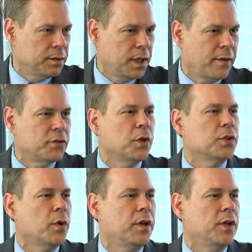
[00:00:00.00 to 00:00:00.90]
Kevin, show
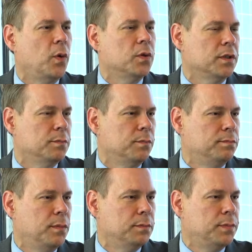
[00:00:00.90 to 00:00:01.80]
us one of the older
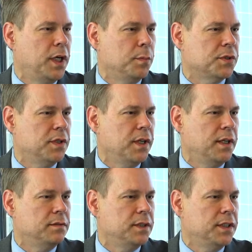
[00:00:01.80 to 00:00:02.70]
pumps
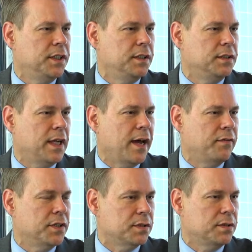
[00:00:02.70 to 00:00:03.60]
that didn't have
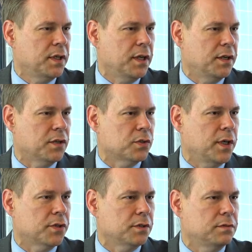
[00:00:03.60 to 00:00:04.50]
this kind of
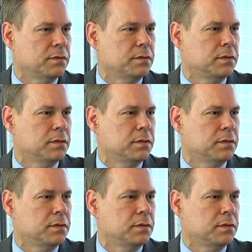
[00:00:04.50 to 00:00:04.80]
construction.